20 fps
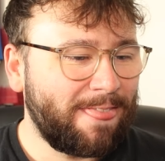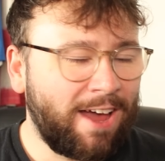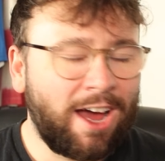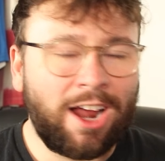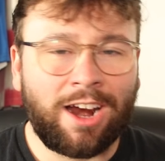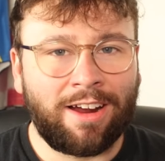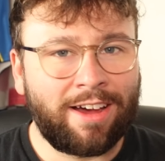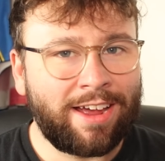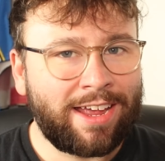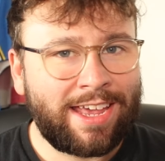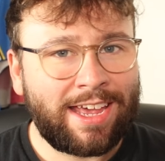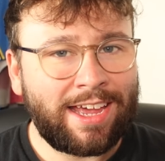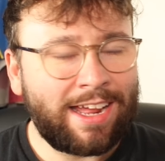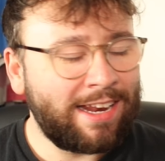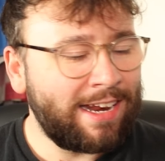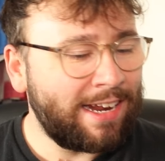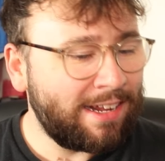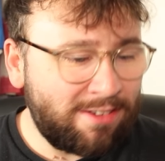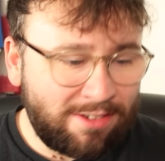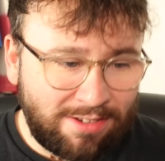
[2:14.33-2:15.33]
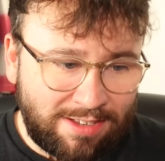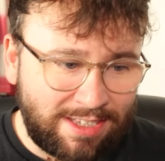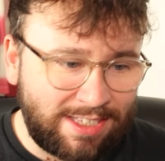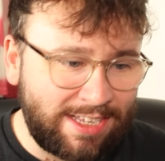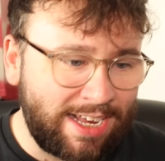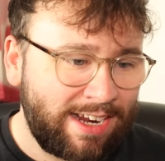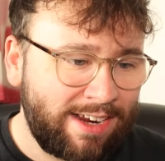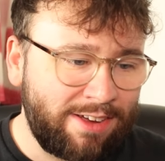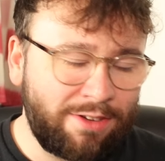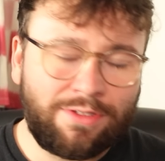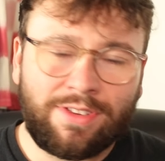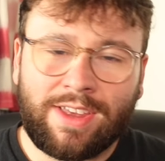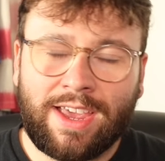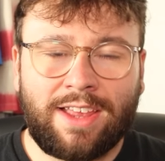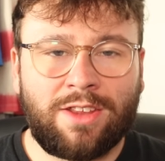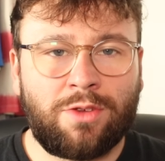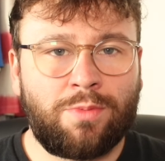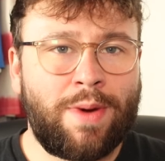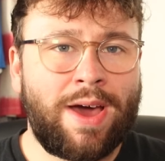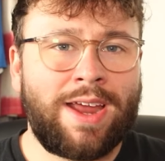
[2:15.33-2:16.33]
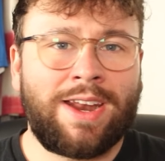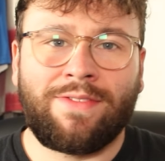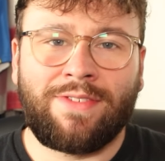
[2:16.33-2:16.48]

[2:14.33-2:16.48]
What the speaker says: I like it, and that's not to say Lille's kit is bad.